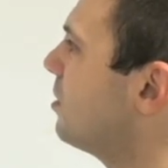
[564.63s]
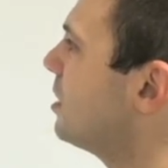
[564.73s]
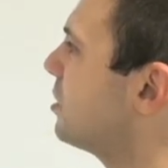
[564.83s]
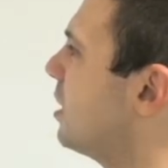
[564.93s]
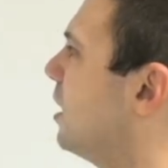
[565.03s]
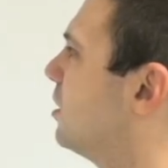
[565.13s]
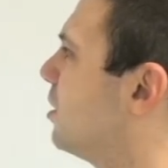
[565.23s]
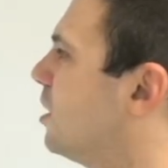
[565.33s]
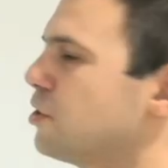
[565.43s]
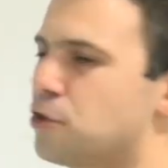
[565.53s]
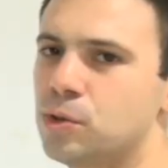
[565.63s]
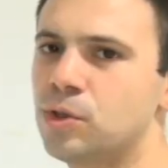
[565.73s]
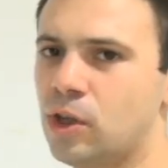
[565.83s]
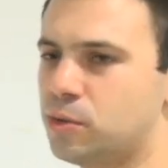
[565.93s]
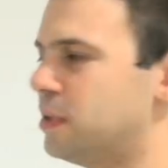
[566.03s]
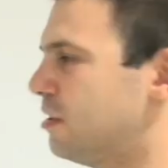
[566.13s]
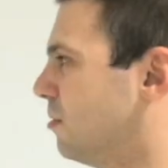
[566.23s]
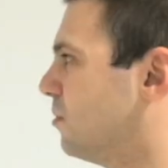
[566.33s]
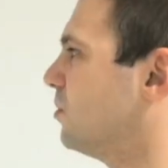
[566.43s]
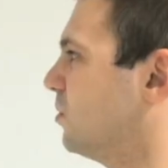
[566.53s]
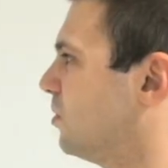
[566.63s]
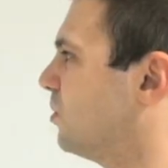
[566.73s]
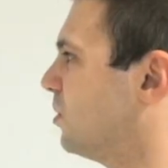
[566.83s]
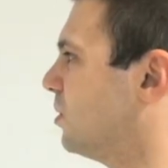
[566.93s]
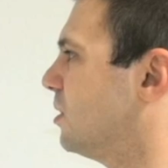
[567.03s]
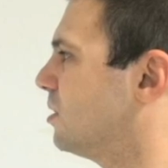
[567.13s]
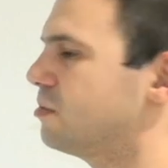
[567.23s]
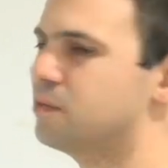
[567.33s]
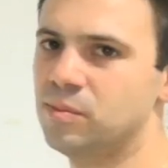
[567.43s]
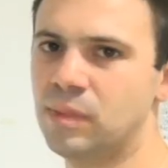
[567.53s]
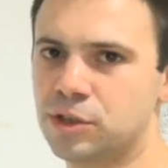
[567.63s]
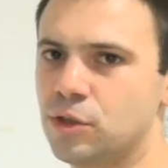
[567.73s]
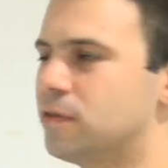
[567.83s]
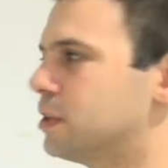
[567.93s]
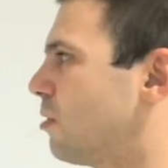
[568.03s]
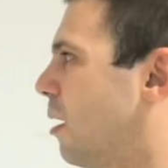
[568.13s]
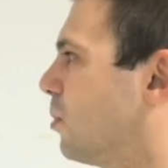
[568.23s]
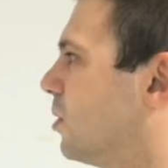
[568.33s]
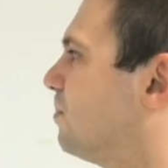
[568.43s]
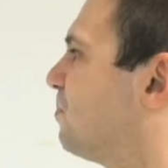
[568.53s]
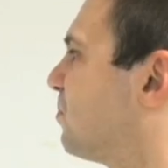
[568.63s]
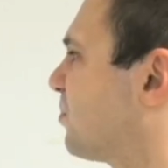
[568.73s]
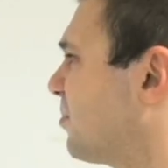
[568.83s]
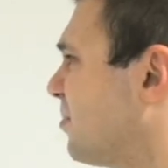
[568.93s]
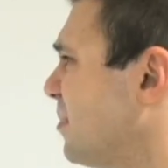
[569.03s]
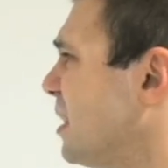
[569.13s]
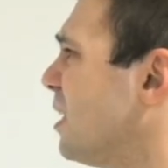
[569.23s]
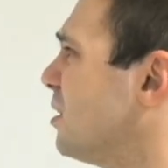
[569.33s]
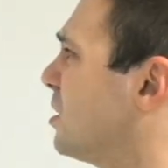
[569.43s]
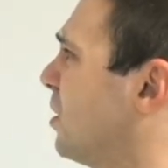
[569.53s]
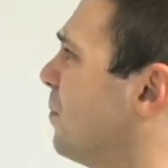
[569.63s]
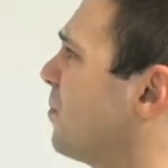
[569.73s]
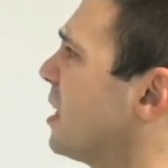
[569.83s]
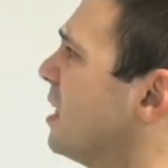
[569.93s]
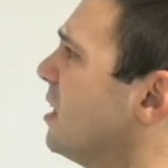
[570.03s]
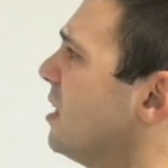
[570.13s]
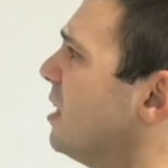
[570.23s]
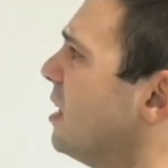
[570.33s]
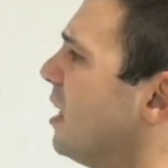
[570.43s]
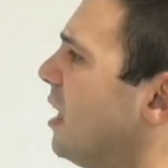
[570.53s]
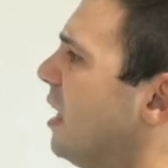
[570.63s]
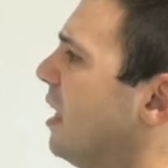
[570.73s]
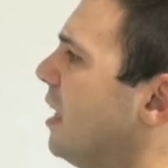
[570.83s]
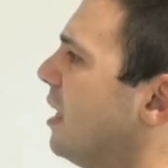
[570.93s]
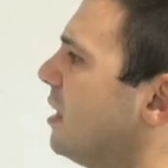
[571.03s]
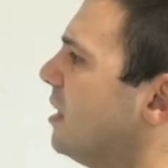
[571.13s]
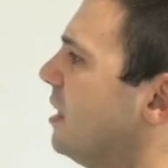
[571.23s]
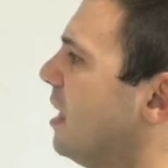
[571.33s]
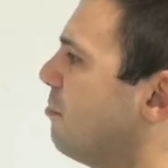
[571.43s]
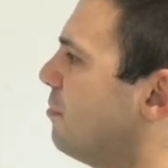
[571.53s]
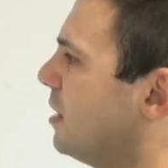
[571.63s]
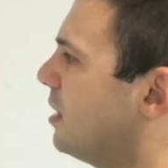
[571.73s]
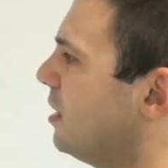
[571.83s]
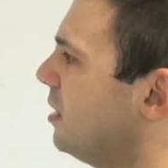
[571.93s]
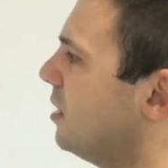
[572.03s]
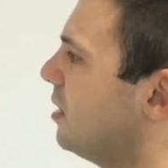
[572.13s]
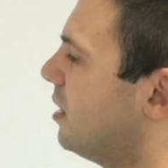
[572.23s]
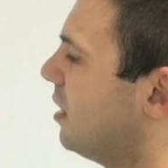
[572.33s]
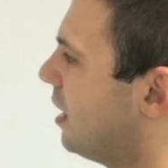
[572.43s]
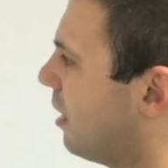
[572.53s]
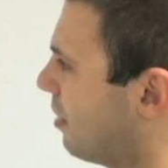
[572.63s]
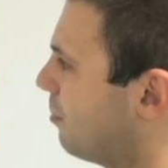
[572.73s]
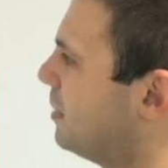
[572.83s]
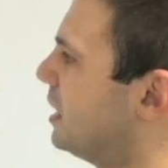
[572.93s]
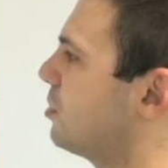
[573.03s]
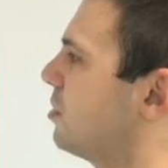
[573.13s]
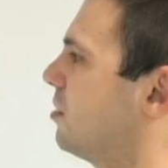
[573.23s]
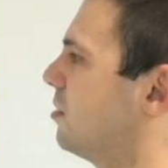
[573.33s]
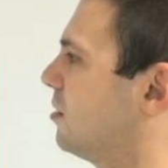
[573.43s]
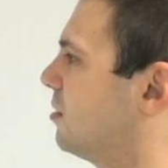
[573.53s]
in this side should not be much of a trouble. So, nefiki ladamis